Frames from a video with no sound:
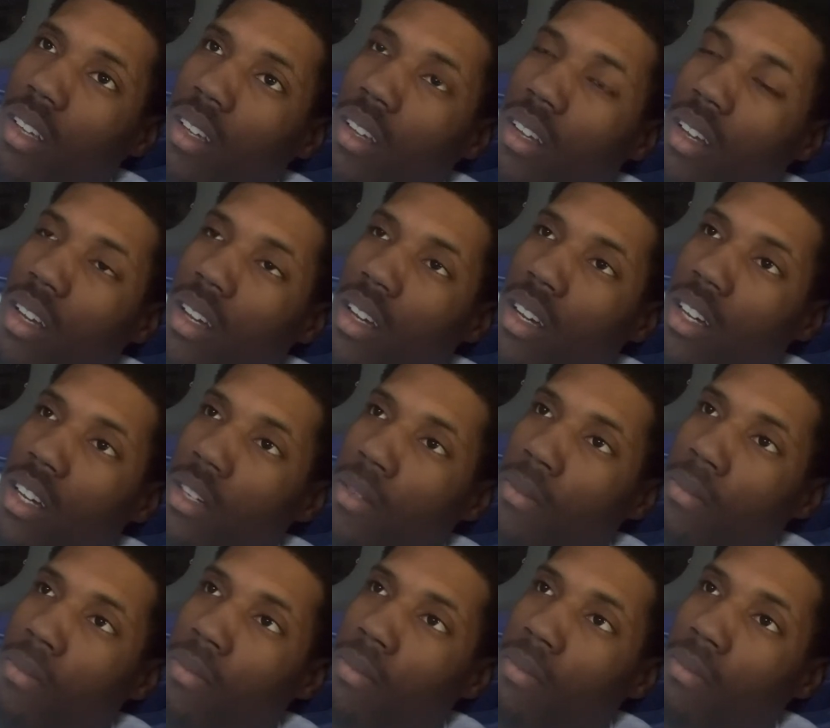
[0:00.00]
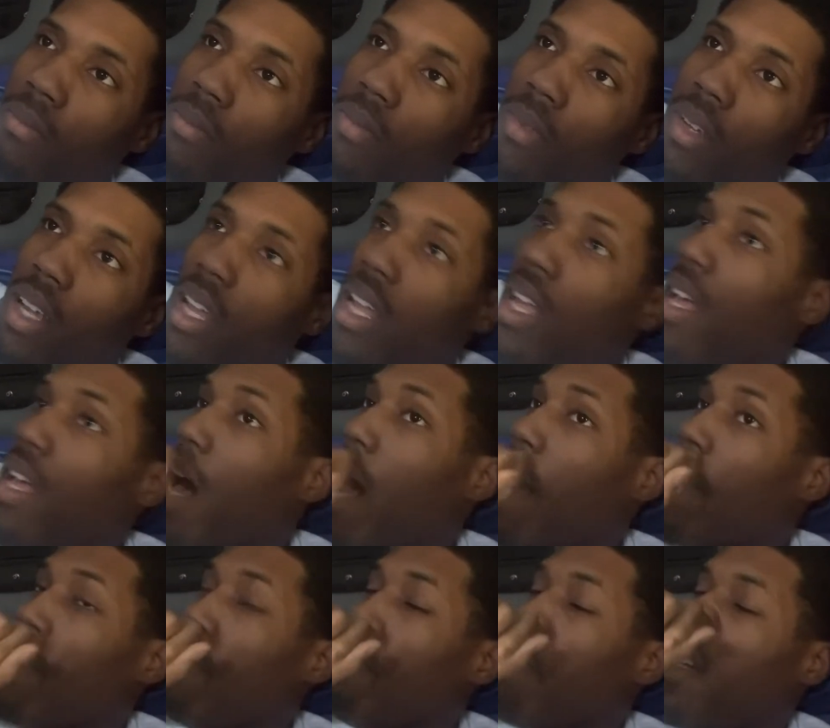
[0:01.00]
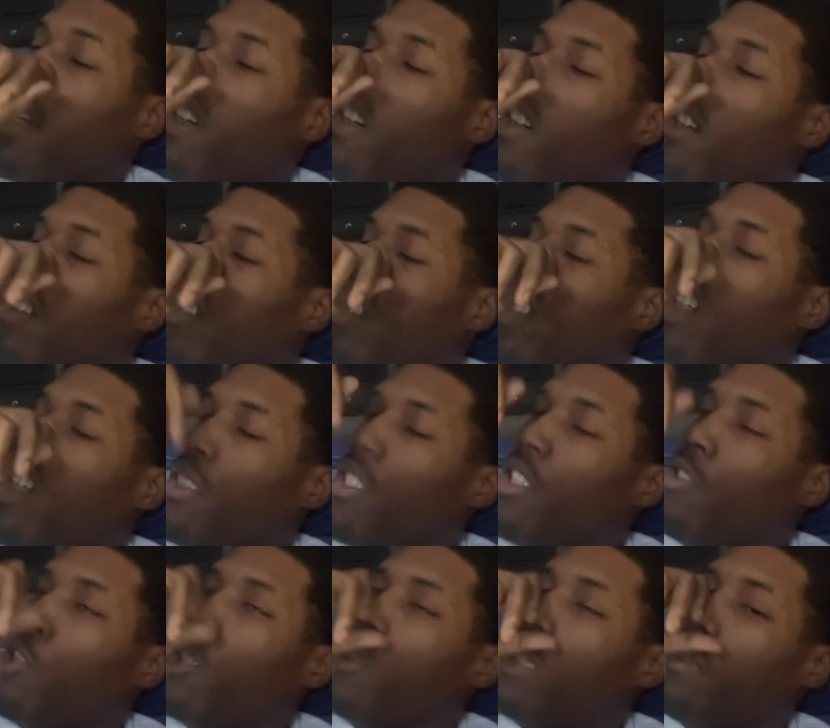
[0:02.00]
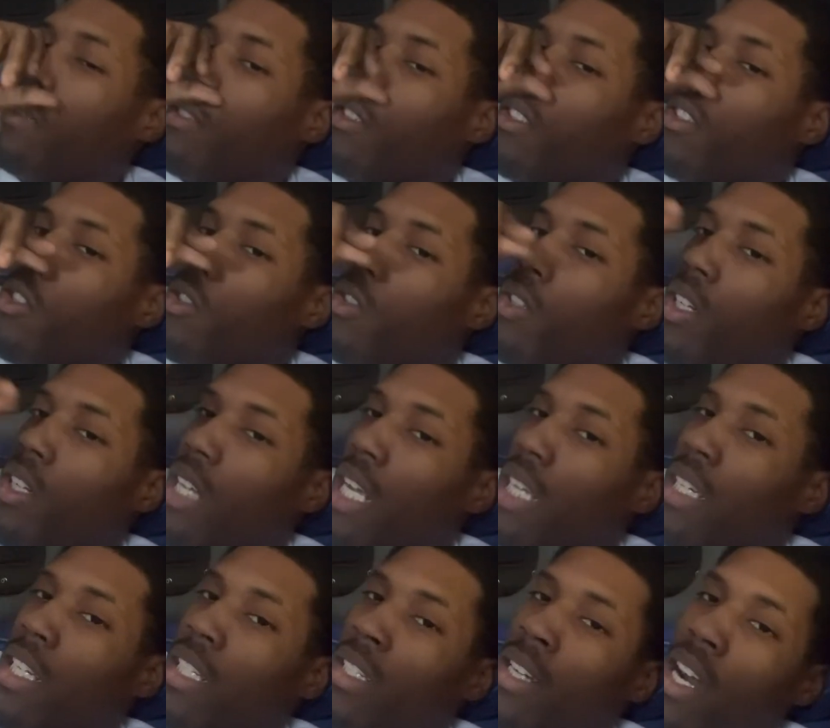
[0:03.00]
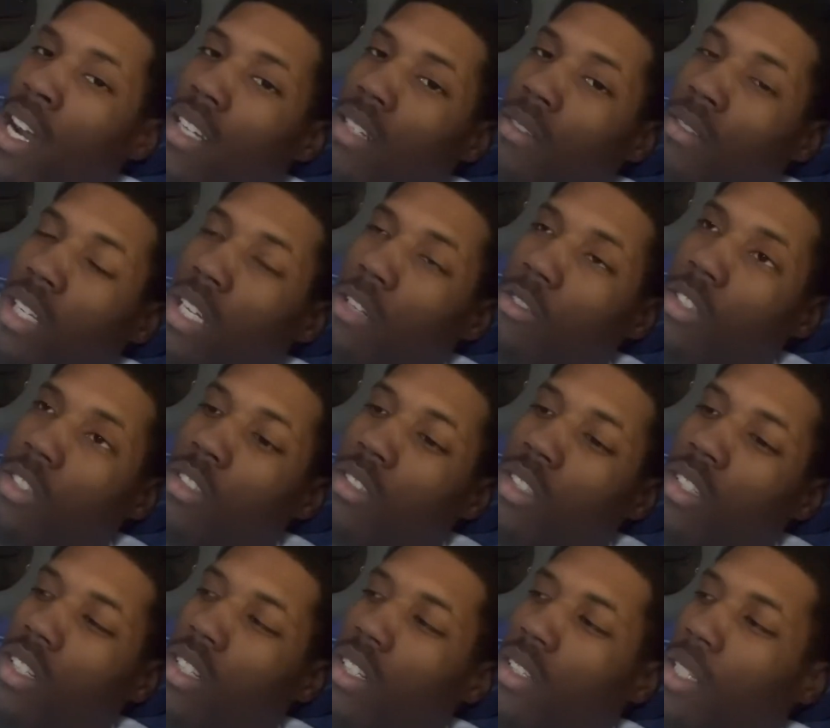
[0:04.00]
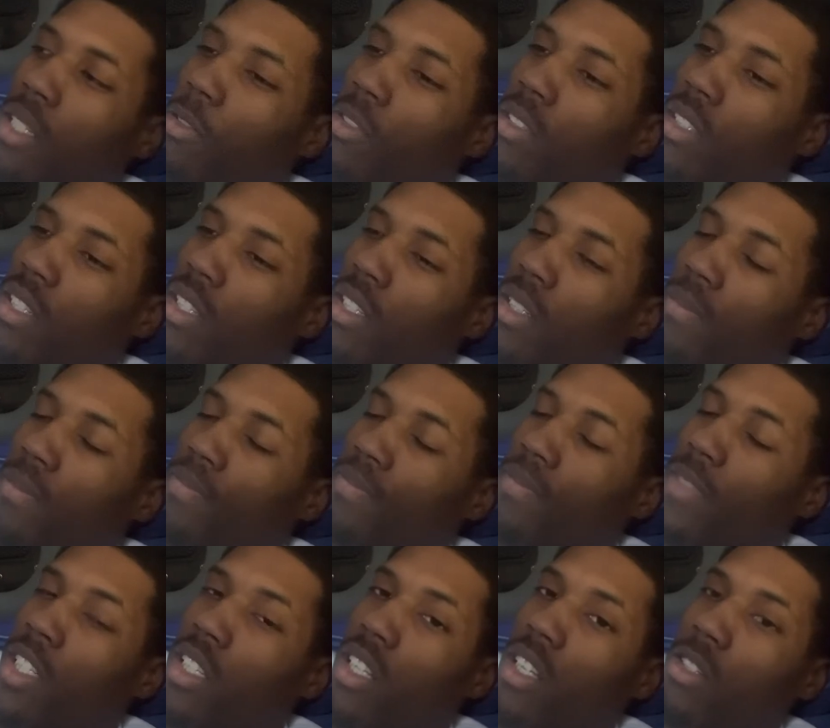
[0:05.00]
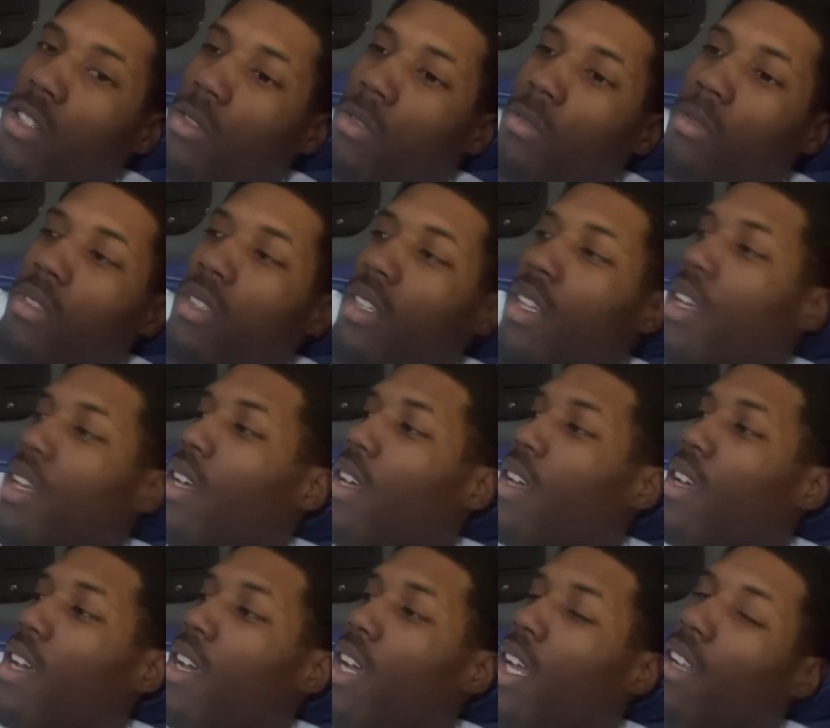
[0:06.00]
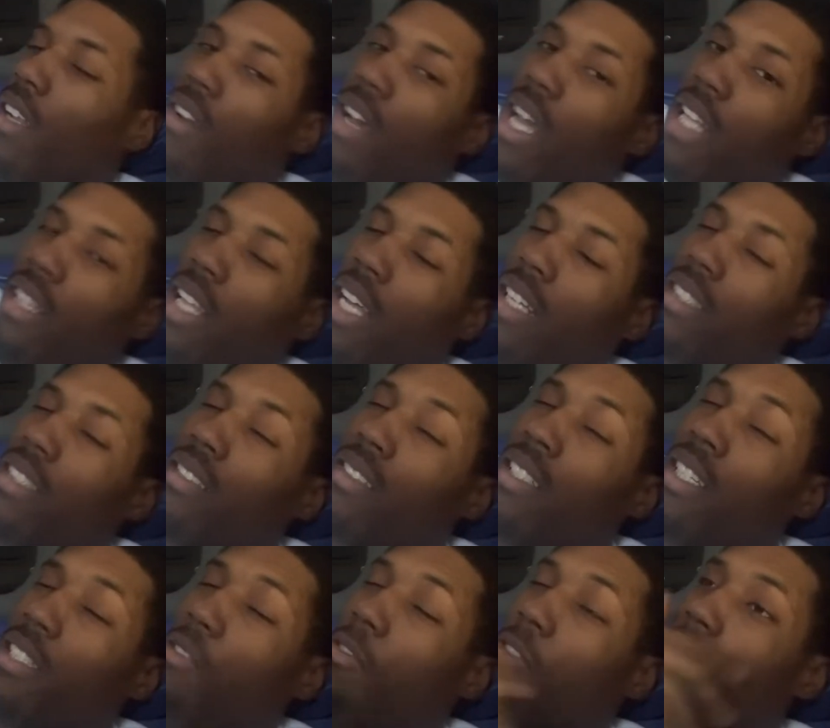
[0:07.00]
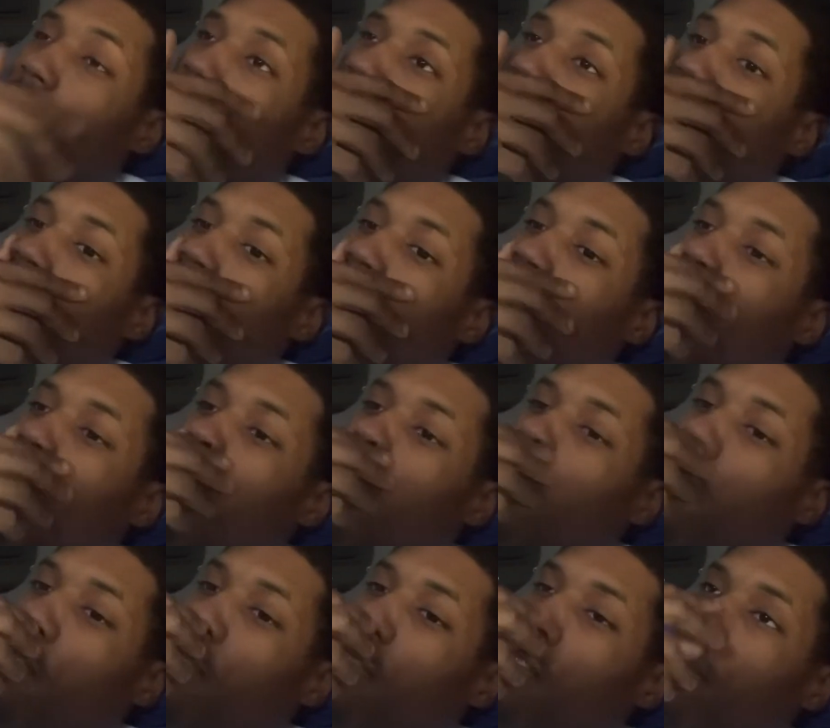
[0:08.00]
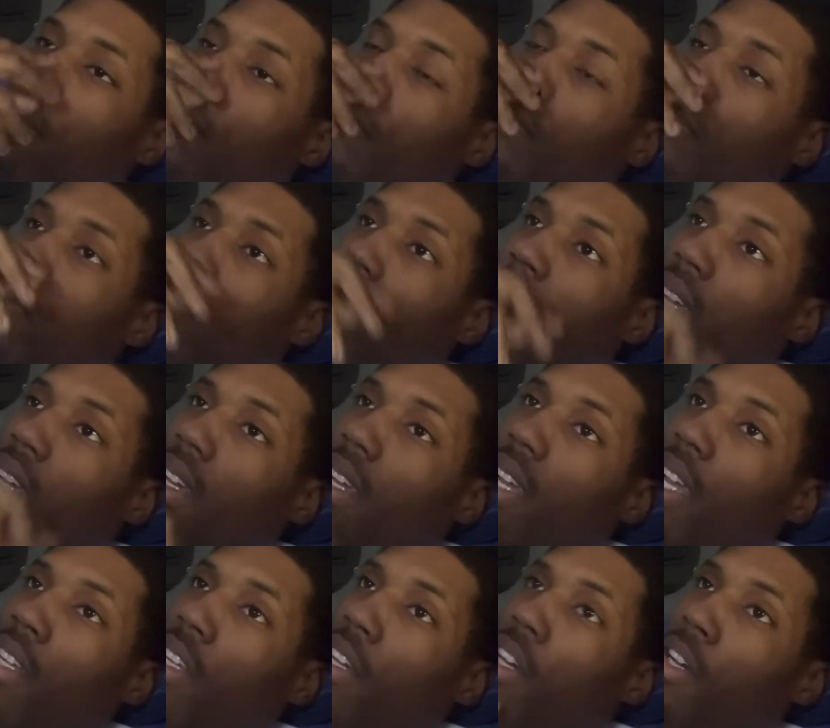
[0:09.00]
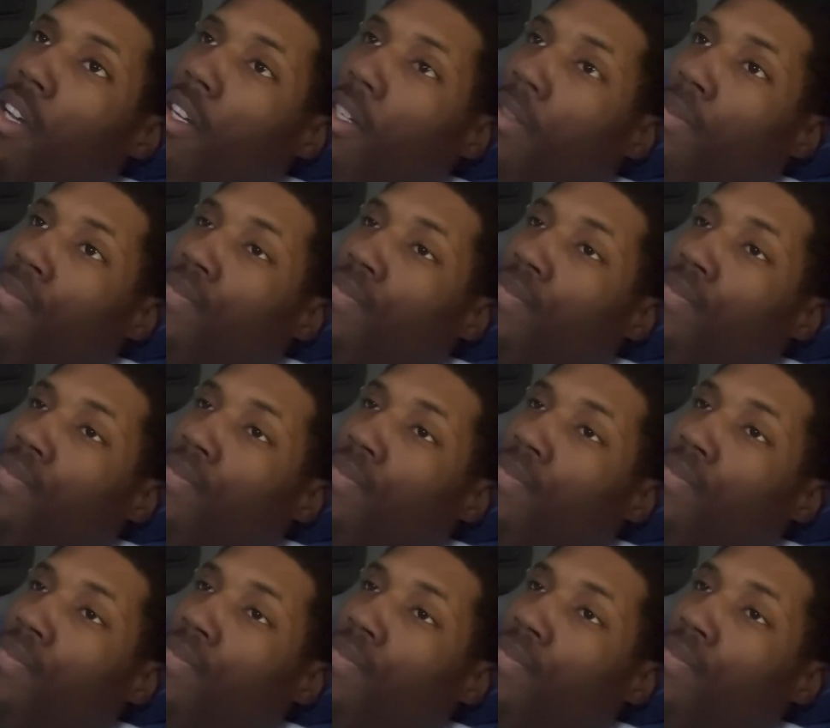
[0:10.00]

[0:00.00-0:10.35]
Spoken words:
I emailed Tennessee Truck Driving School because I couldn't call them because it was closed. You know, I told them what's going on and stuff. And I